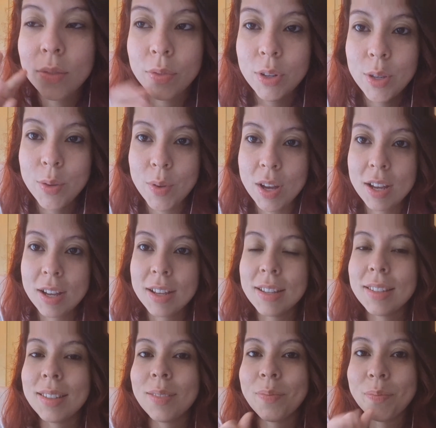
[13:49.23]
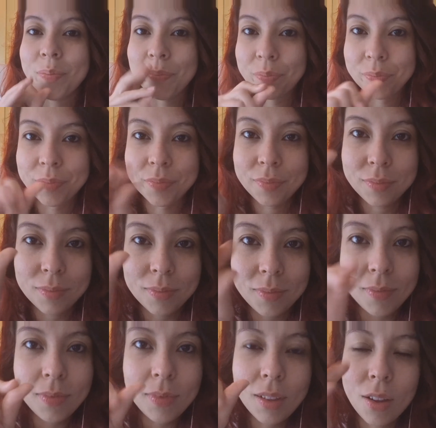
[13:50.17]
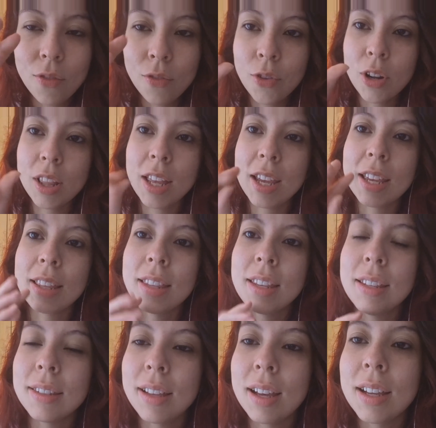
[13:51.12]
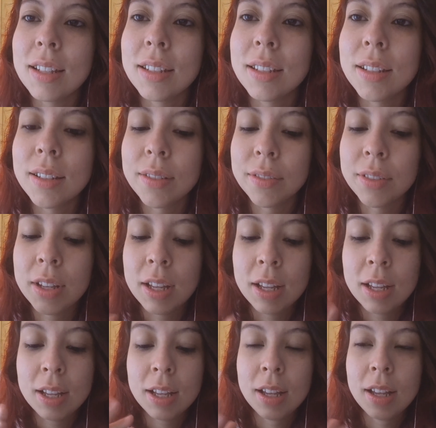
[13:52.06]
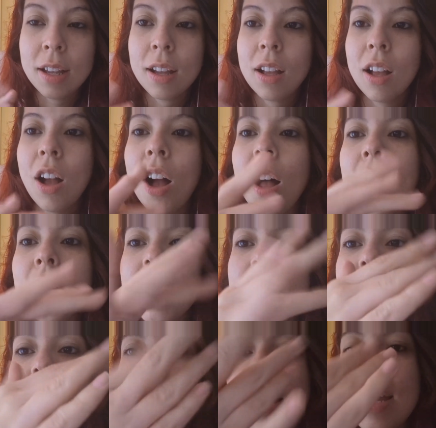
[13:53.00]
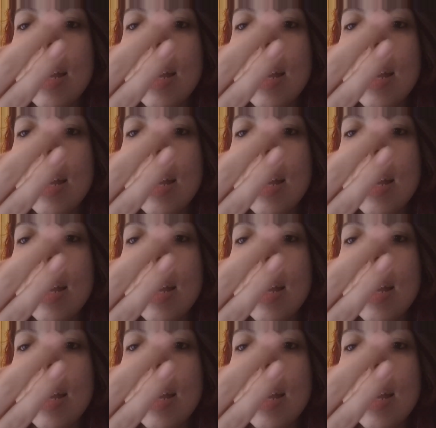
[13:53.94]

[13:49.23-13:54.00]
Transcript: you guys for like these kinds of holiday